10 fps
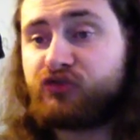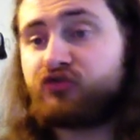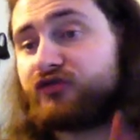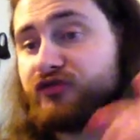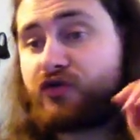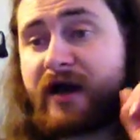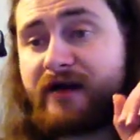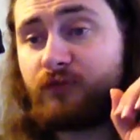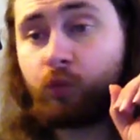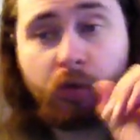So if you
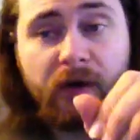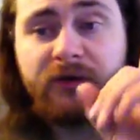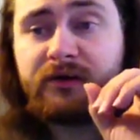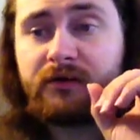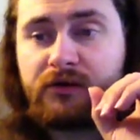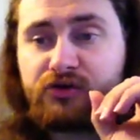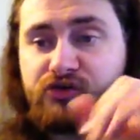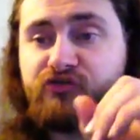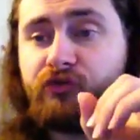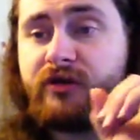have one
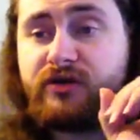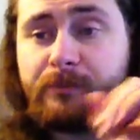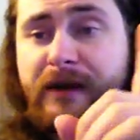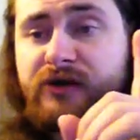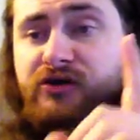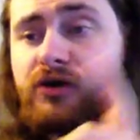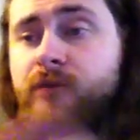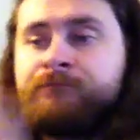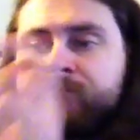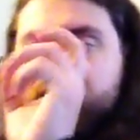crystal in your back row,